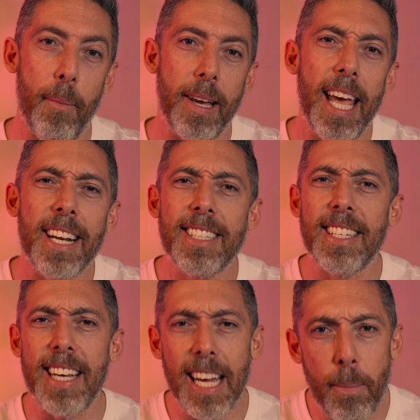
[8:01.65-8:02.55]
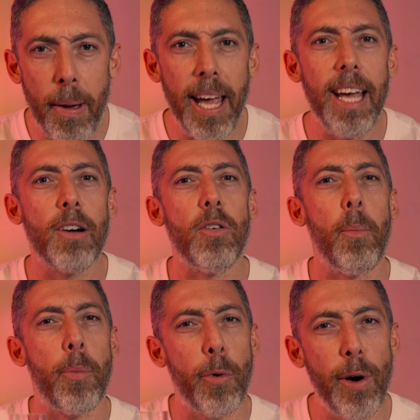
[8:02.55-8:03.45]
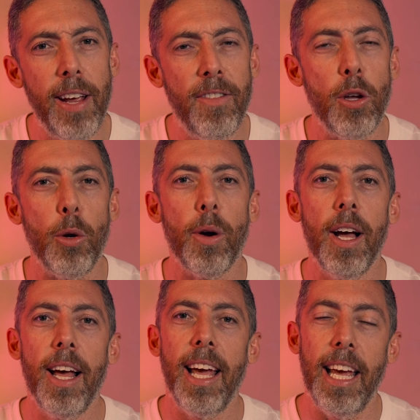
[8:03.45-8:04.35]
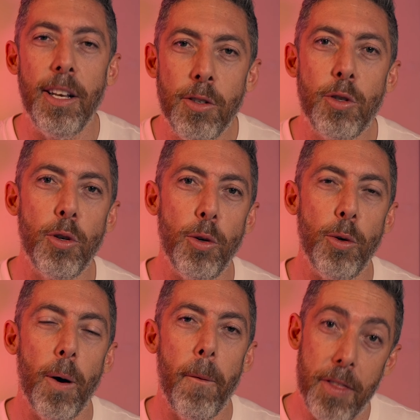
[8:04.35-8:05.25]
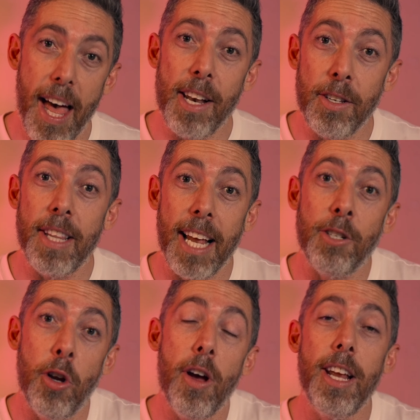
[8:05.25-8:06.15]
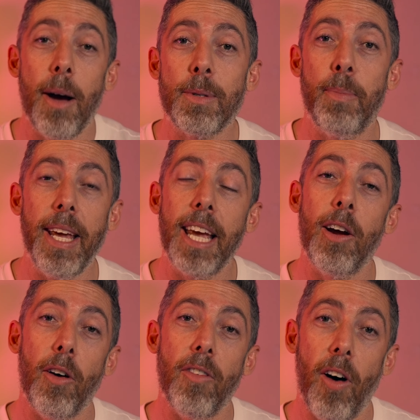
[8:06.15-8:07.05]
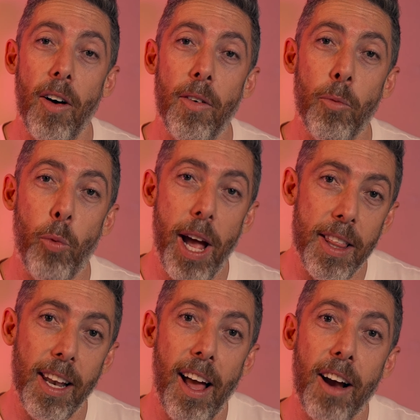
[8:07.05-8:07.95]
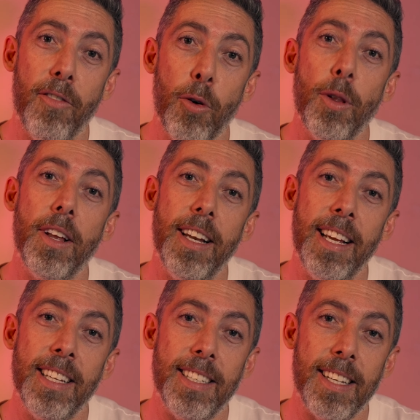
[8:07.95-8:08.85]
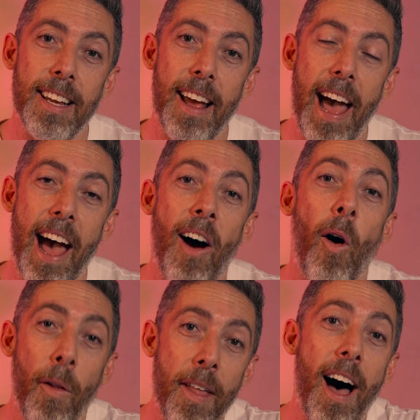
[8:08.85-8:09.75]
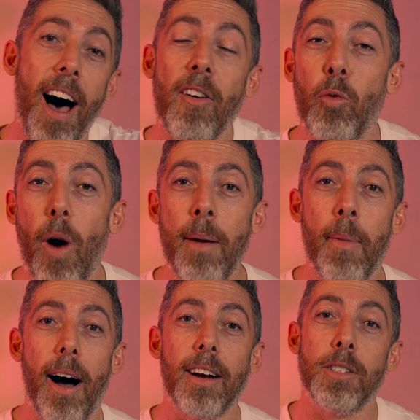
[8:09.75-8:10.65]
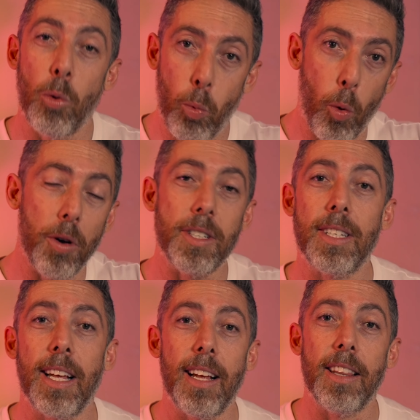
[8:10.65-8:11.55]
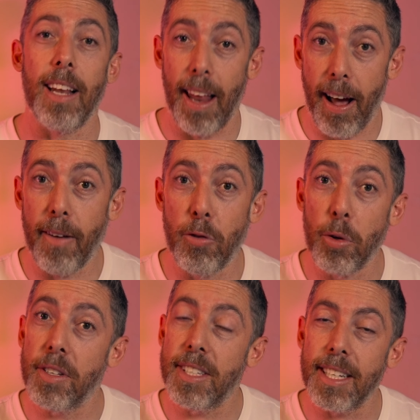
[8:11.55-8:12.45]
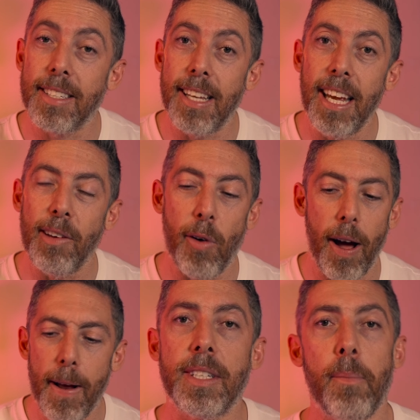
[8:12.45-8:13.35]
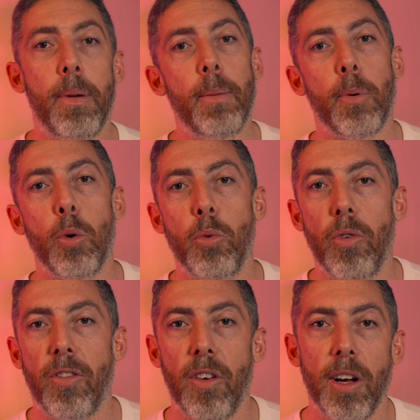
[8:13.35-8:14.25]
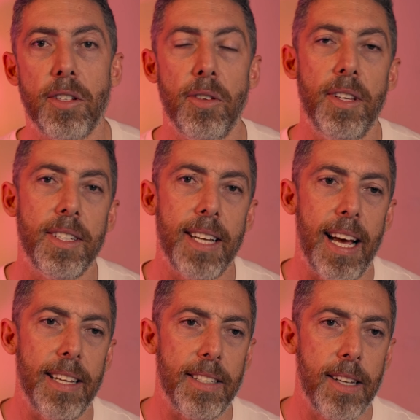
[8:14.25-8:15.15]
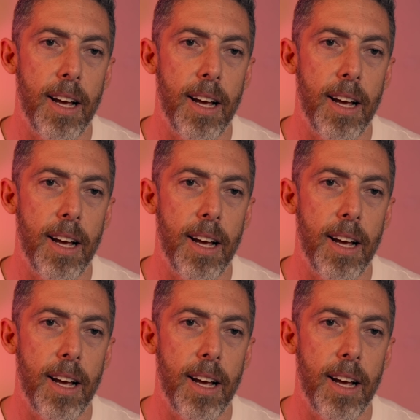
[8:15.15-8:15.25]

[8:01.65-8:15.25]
get a sneak peek or a preview into that journey I'm speaking of, where the Lagavulin is on the halfway mark towards the Lagavulin 16, right? Some people refer to this as